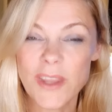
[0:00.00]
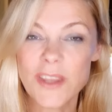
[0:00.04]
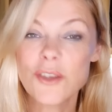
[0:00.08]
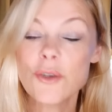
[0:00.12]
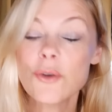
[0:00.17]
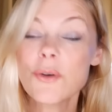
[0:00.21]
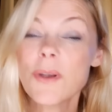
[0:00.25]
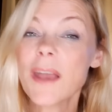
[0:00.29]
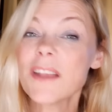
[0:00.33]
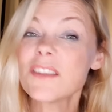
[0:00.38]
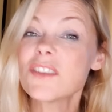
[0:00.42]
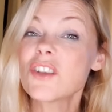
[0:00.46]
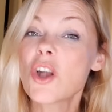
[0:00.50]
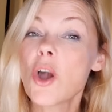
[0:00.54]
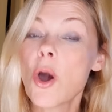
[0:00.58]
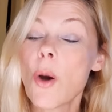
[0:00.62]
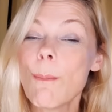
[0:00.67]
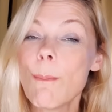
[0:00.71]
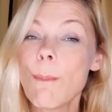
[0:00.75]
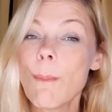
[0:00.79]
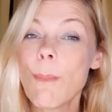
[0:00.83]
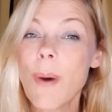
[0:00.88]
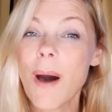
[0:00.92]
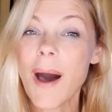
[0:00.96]
You can
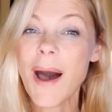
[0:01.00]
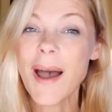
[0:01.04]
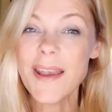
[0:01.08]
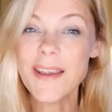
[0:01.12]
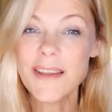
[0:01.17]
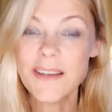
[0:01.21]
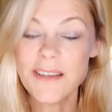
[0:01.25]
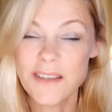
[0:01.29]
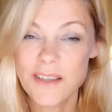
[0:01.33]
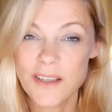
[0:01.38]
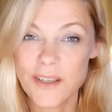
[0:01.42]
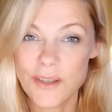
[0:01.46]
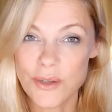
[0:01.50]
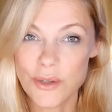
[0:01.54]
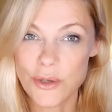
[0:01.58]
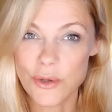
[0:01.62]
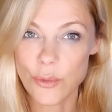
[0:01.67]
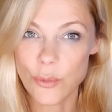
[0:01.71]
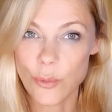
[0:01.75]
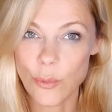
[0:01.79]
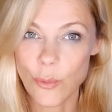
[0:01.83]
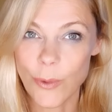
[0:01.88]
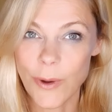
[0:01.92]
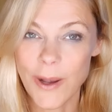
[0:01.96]
combine the
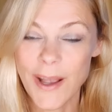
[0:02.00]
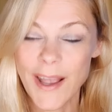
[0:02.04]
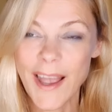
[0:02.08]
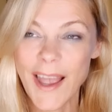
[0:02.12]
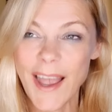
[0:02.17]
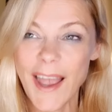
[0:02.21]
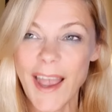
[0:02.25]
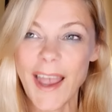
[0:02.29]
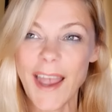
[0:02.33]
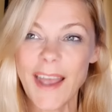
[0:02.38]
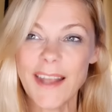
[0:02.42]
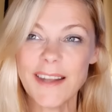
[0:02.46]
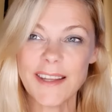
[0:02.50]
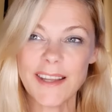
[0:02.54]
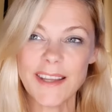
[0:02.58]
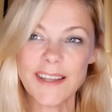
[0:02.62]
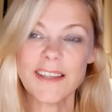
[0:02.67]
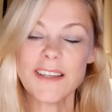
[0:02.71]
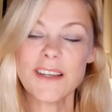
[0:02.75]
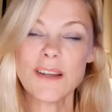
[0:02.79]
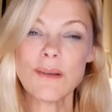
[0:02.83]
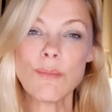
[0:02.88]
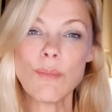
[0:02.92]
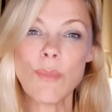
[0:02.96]
two. And in
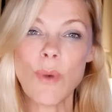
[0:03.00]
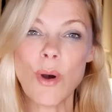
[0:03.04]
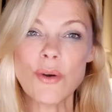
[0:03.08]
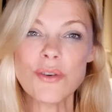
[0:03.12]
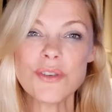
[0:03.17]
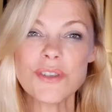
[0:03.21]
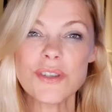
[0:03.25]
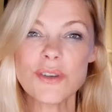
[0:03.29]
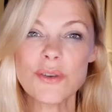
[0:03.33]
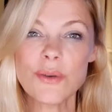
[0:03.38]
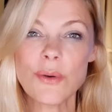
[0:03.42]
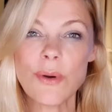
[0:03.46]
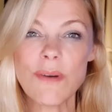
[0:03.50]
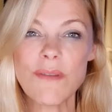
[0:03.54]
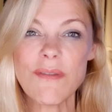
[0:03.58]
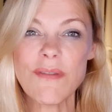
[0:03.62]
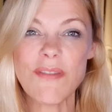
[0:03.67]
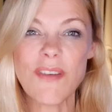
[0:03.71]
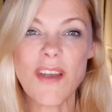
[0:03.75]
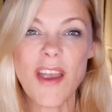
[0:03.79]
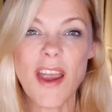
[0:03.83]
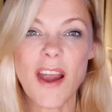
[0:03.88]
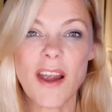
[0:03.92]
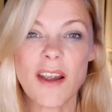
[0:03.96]
an emotional
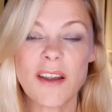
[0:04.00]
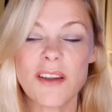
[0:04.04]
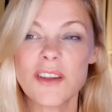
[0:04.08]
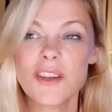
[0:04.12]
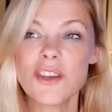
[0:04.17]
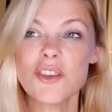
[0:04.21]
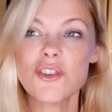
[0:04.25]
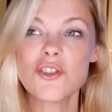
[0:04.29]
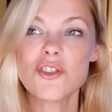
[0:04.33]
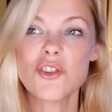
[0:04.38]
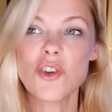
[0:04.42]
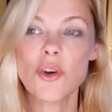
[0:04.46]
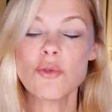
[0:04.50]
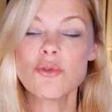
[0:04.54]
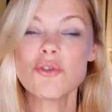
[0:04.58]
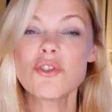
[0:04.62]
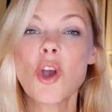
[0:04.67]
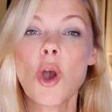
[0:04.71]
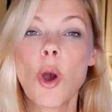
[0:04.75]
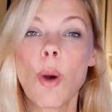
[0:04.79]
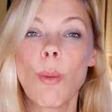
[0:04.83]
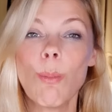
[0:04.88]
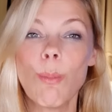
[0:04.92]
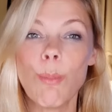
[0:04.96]
affair, you don't
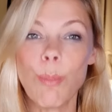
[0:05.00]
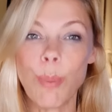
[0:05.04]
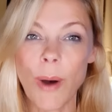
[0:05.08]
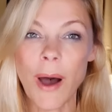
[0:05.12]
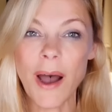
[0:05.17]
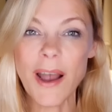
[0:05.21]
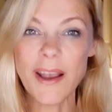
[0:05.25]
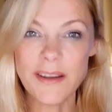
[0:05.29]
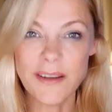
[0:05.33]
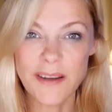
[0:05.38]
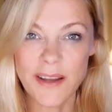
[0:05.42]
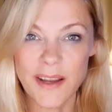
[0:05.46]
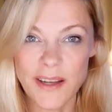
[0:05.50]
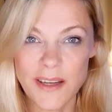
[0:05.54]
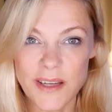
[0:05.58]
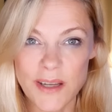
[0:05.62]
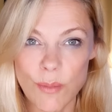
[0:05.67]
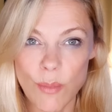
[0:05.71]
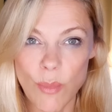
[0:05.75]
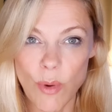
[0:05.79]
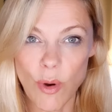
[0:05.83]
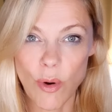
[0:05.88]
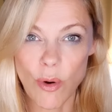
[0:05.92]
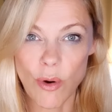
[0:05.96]
combine
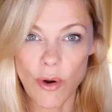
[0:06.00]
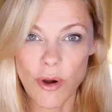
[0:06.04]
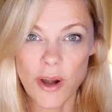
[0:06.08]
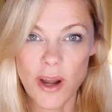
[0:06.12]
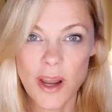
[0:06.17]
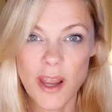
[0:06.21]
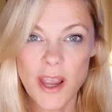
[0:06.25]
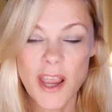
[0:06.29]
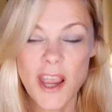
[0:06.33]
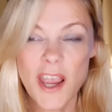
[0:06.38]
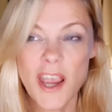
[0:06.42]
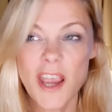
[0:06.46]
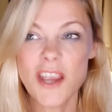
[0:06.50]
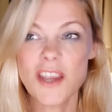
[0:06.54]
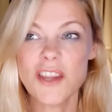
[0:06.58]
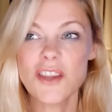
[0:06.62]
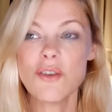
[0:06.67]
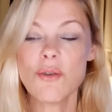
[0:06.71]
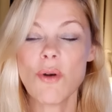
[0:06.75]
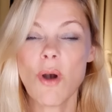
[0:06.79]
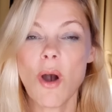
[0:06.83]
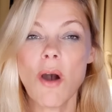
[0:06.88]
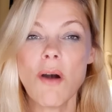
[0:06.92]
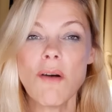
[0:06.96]
anymore.
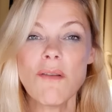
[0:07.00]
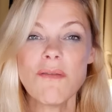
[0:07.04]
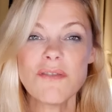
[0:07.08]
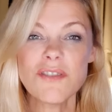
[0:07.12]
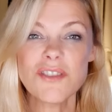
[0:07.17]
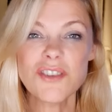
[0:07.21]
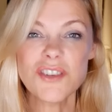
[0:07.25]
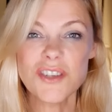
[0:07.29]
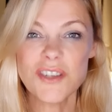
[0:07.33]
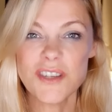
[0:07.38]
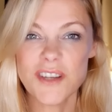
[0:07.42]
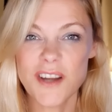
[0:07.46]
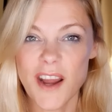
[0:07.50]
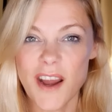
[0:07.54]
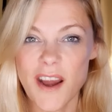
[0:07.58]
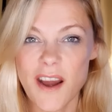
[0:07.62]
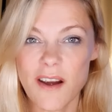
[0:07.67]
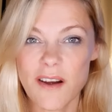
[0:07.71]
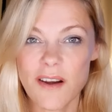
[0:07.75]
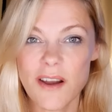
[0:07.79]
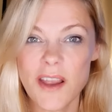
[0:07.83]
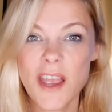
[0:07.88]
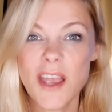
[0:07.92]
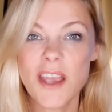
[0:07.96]
You
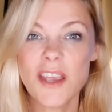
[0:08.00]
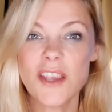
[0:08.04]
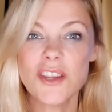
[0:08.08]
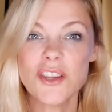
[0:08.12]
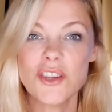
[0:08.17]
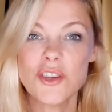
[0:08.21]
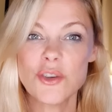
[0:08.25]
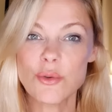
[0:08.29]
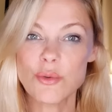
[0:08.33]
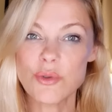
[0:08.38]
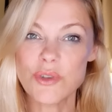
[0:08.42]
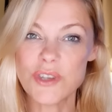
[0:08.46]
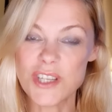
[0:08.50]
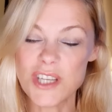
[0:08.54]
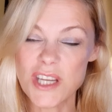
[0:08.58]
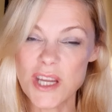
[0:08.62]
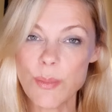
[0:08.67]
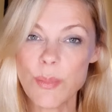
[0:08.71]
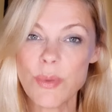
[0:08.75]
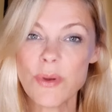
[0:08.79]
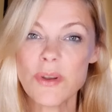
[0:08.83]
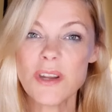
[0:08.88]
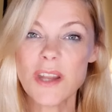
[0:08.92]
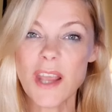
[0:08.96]
overshare, you
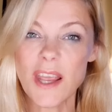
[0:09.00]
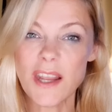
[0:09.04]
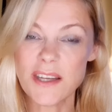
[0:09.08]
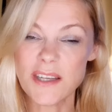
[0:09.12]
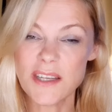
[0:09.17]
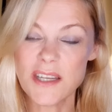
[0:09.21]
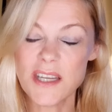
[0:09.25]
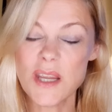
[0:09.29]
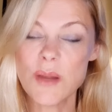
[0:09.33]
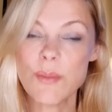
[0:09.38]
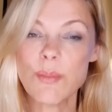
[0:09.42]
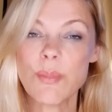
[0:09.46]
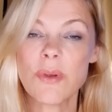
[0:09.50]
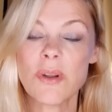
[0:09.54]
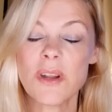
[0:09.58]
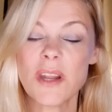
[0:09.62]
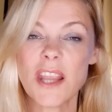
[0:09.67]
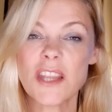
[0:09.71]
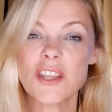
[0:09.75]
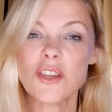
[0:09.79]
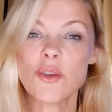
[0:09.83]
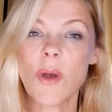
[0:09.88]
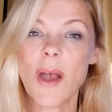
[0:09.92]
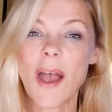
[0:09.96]
deepen, and
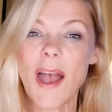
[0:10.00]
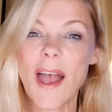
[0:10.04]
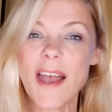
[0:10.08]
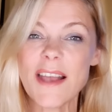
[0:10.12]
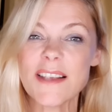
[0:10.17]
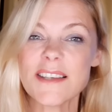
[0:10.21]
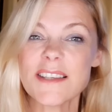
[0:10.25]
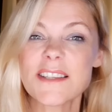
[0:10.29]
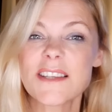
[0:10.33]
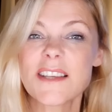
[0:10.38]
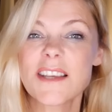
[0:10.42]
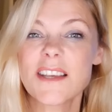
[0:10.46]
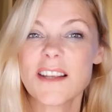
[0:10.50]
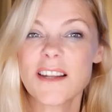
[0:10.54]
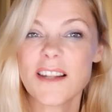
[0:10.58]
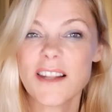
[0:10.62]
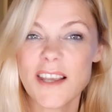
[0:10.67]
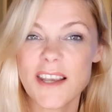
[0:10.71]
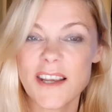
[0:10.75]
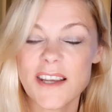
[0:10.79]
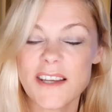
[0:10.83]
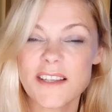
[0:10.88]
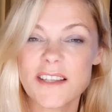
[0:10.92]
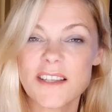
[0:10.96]
you
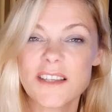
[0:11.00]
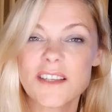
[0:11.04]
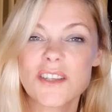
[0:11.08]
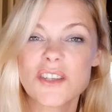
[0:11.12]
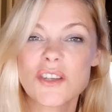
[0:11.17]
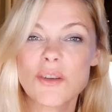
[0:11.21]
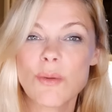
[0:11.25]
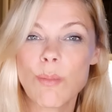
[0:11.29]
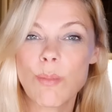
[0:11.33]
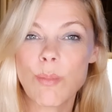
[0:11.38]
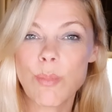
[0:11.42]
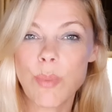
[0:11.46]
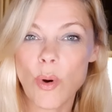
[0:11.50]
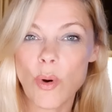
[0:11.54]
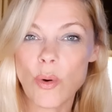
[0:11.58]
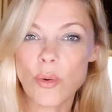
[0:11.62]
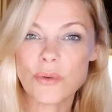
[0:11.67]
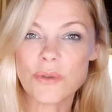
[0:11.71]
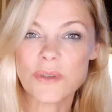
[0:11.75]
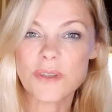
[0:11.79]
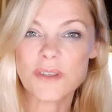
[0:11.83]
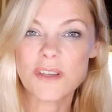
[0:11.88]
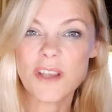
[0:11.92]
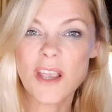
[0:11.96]
escalate the
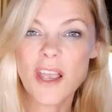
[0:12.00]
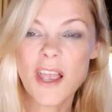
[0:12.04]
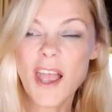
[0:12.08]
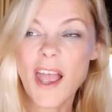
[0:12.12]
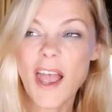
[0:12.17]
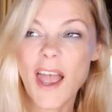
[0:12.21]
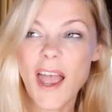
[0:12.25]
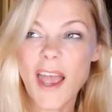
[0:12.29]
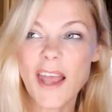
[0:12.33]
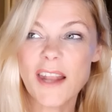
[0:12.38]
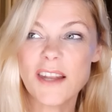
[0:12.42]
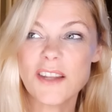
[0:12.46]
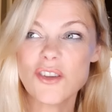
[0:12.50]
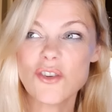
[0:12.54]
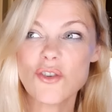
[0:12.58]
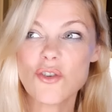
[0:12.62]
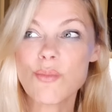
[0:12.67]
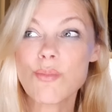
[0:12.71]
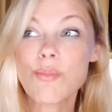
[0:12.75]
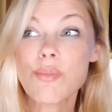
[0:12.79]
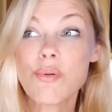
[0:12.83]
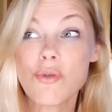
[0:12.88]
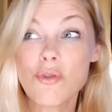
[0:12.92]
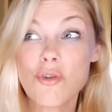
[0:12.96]
bonds. And
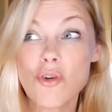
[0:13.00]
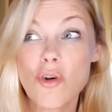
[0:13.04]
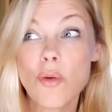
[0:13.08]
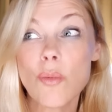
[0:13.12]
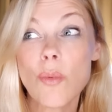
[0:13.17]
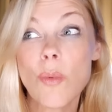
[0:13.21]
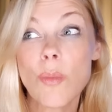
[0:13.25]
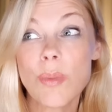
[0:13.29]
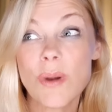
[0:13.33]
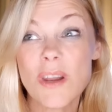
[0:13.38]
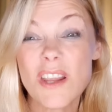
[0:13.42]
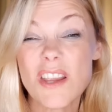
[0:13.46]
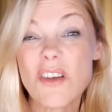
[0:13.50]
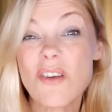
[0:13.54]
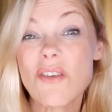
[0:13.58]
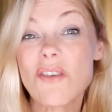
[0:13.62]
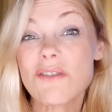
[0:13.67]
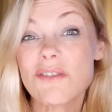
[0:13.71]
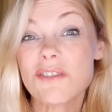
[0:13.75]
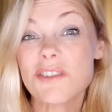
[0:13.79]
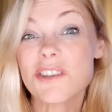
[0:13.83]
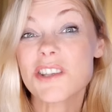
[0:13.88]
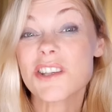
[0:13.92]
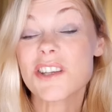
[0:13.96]
you're probably
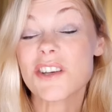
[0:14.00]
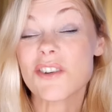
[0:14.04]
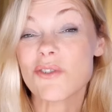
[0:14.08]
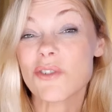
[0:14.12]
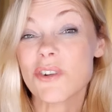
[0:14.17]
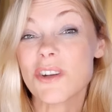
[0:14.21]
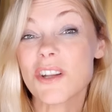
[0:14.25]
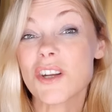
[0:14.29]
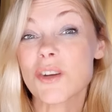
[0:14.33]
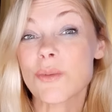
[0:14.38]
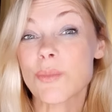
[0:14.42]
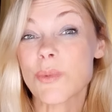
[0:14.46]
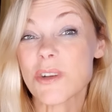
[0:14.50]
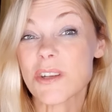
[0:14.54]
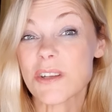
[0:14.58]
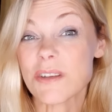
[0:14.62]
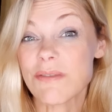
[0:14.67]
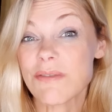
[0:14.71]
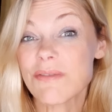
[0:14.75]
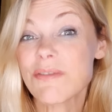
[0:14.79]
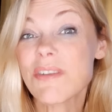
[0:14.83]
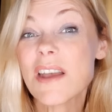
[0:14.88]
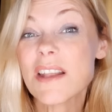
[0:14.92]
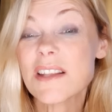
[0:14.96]
also a little bit
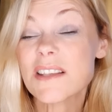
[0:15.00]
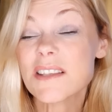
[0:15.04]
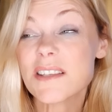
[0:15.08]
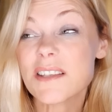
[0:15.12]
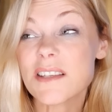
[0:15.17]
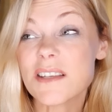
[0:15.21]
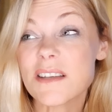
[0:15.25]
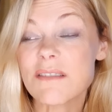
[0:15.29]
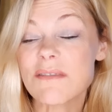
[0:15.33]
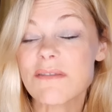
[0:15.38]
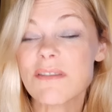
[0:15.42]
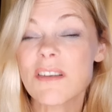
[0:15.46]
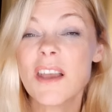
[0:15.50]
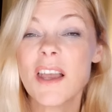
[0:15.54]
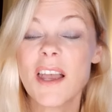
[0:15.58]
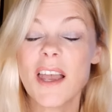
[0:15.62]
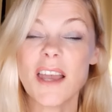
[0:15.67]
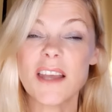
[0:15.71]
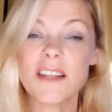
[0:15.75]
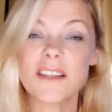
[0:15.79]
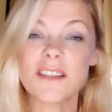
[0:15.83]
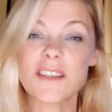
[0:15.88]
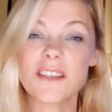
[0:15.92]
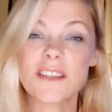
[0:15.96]
defensive
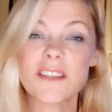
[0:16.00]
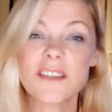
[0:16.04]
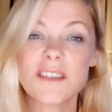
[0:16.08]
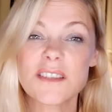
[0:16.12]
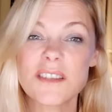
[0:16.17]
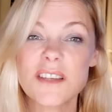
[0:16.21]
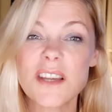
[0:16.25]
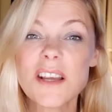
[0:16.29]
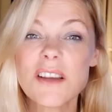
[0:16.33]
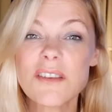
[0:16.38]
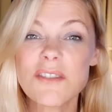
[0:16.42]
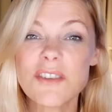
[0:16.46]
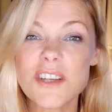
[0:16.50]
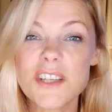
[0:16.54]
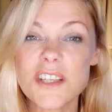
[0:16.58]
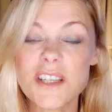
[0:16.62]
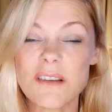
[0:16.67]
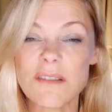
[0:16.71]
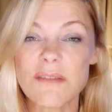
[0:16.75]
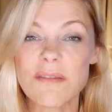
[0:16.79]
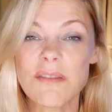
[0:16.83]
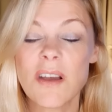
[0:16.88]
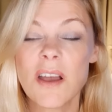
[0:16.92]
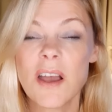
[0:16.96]
and
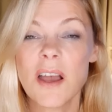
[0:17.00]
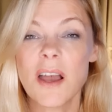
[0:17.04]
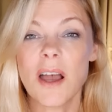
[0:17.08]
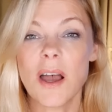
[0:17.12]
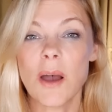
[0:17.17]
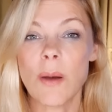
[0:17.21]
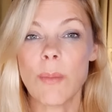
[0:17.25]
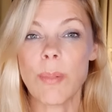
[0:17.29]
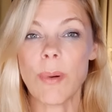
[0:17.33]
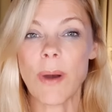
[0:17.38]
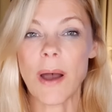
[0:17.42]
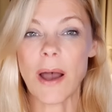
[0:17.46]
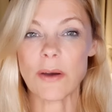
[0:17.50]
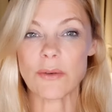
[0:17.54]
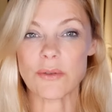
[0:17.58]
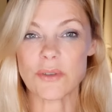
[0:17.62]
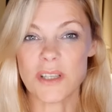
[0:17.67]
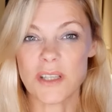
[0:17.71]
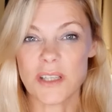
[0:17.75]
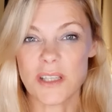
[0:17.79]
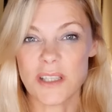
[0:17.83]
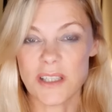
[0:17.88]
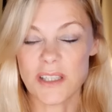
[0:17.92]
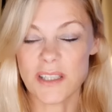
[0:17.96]
secretive
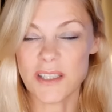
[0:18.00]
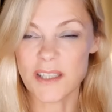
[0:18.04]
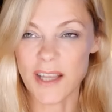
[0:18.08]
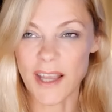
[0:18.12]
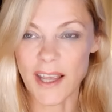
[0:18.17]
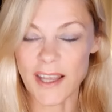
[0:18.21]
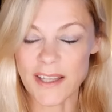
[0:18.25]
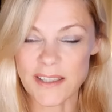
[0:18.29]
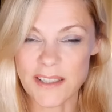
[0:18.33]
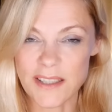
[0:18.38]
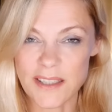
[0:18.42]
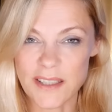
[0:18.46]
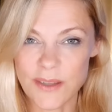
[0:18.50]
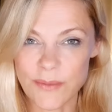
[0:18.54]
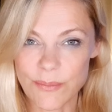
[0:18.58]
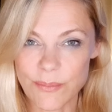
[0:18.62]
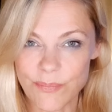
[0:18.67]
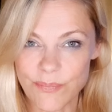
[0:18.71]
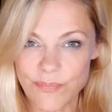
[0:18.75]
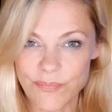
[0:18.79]
about that.